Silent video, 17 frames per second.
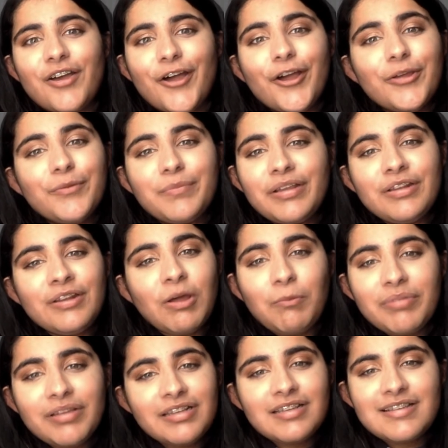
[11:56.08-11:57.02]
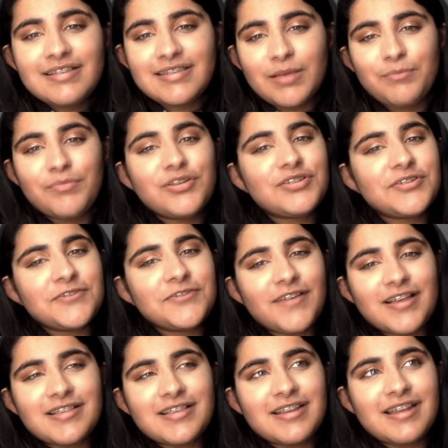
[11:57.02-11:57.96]
opened up in December
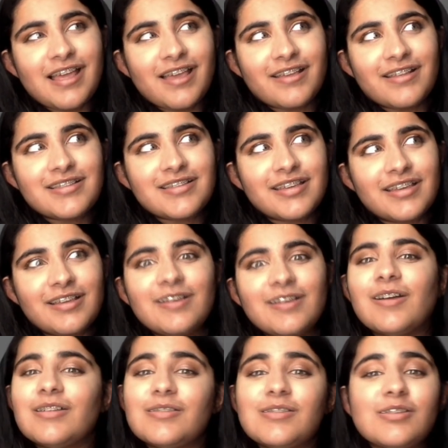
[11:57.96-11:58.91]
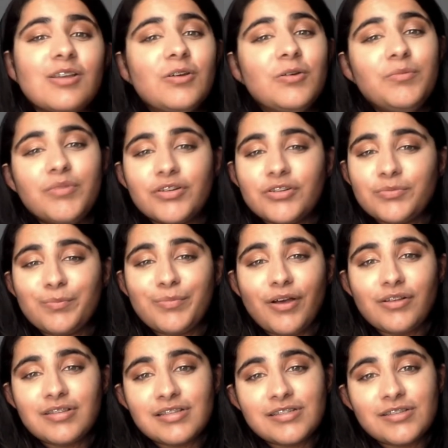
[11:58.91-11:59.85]
2019. Got so much
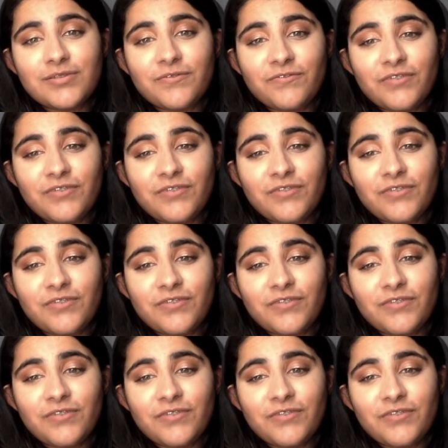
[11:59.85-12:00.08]
positive